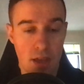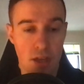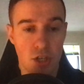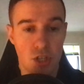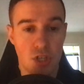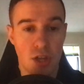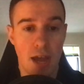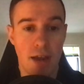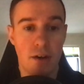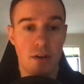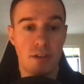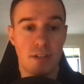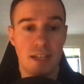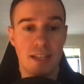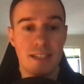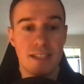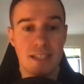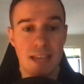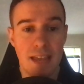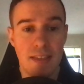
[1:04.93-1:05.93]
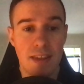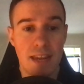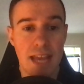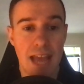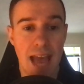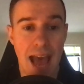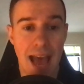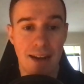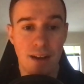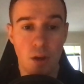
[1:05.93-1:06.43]
Schneider did say that he
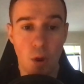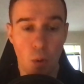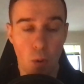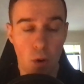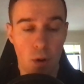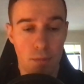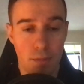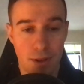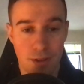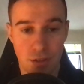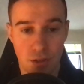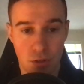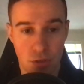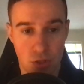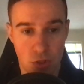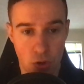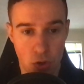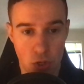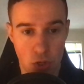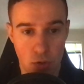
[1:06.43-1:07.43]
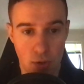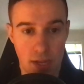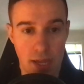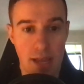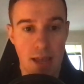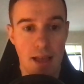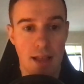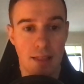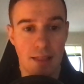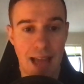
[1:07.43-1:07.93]
had core muscle
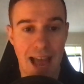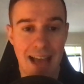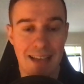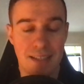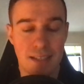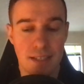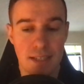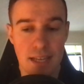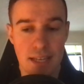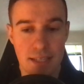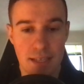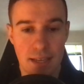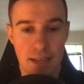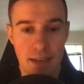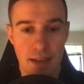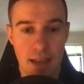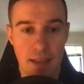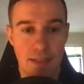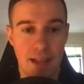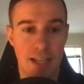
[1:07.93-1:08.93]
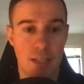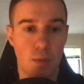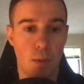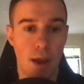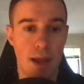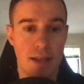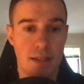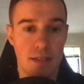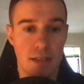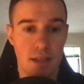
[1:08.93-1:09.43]
surgery last season, and that's
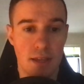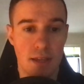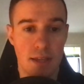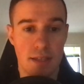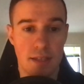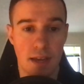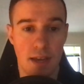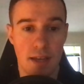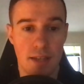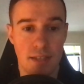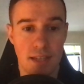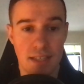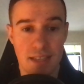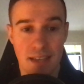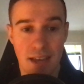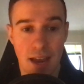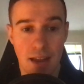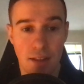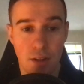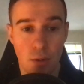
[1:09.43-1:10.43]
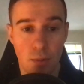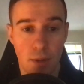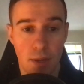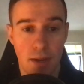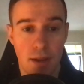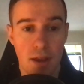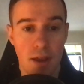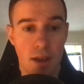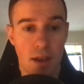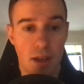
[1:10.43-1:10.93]
why his season got a little
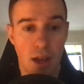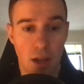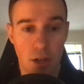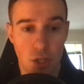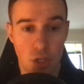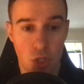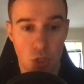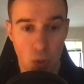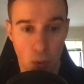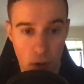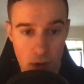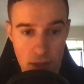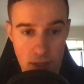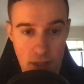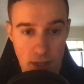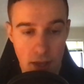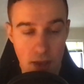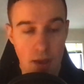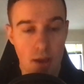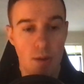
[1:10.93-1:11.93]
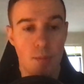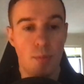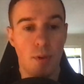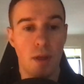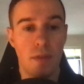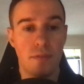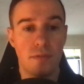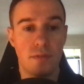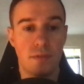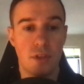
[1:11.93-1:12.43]
bit cut short.
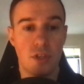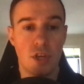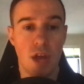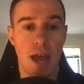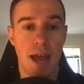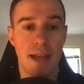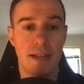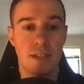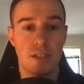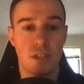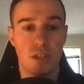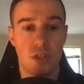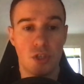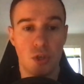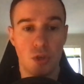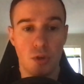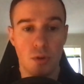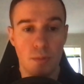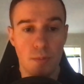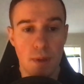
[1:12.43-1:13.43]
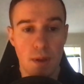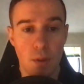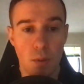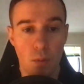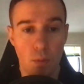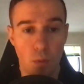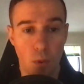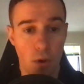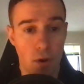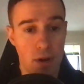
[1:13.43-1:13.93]
But the Giants shouldn't be
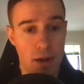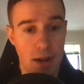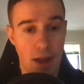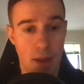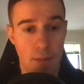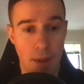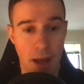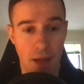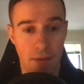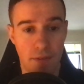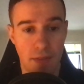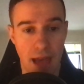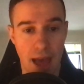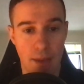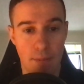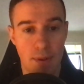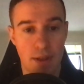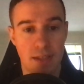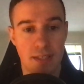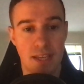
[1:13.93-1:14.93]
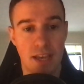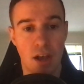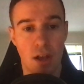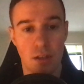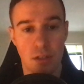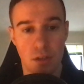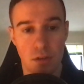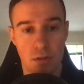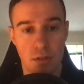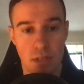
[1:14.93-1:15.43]
worried about that, because he
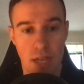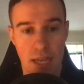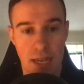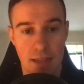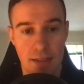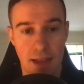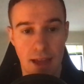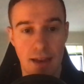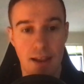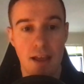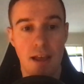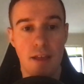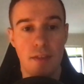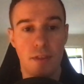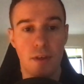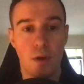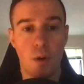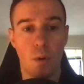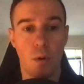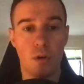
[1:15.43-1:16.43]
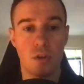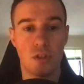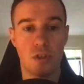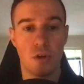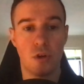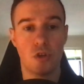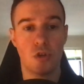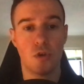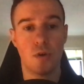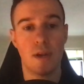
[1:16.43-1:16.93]
also stated that the core
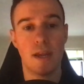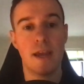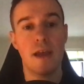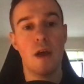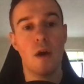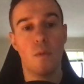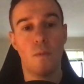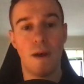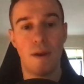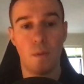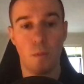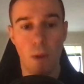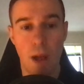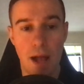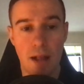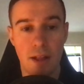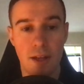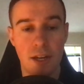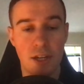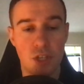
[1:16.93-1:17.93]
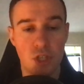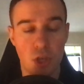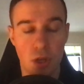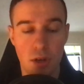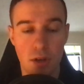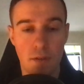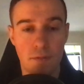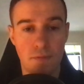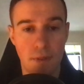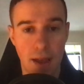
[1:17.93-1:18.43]
surgery went well and it
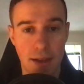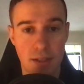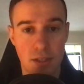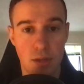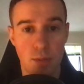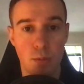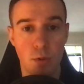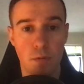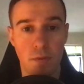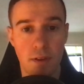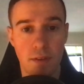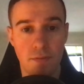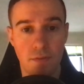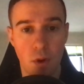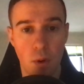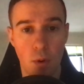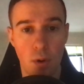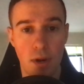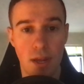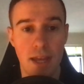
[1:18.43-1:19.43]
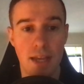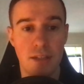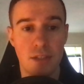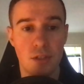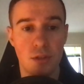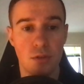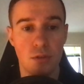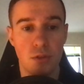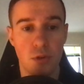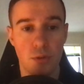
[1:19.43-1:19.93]
shouldn't affect him moving forward
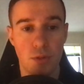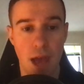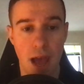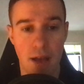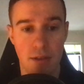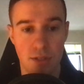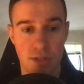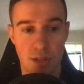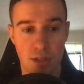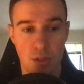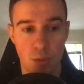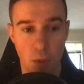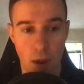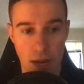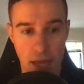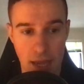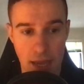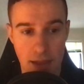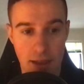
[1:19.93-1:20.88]
into 2020.